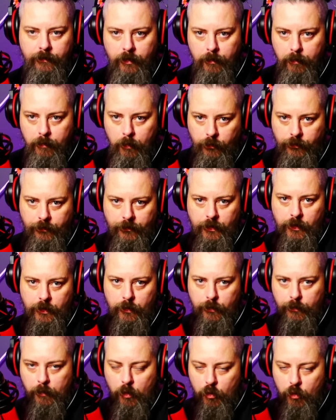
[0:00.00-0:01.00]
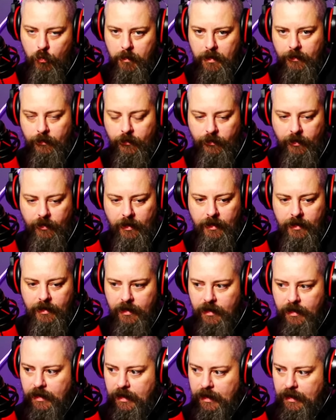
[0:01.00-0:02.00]
of your most viewed moments
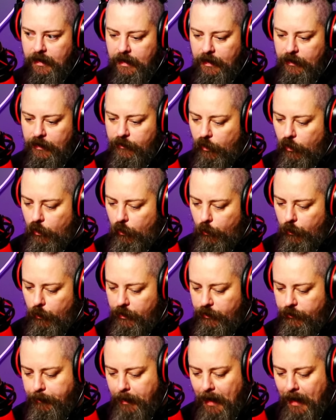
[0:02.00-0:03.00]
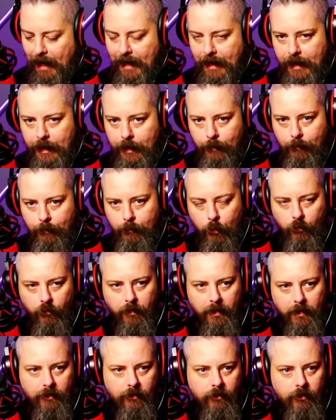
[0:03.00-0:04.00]
and it's always banging,
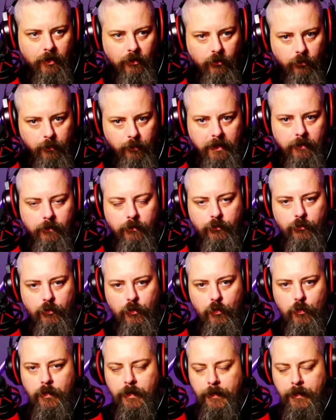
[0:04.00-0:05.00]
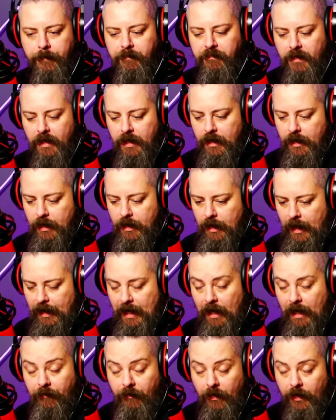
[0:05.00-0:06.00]
movement, things being thrown. I
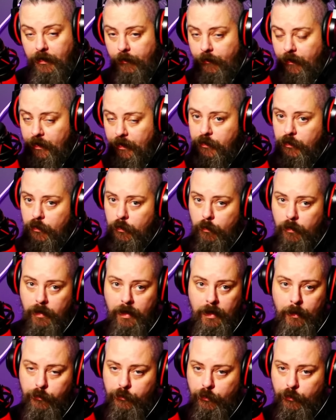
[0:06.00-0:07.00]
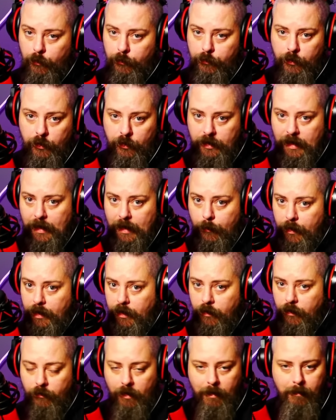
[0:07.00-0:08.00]
can't find the video that I was told to look at where
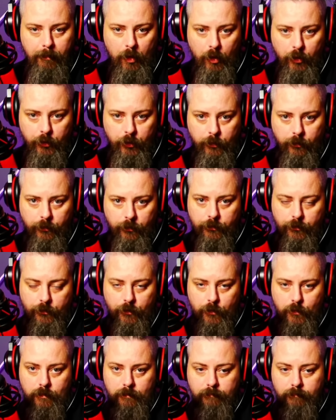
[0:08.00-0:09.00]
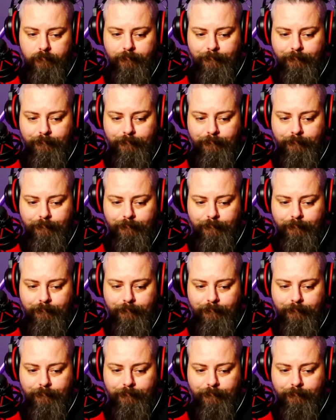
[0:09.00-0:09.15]
your R E M pod was thrown.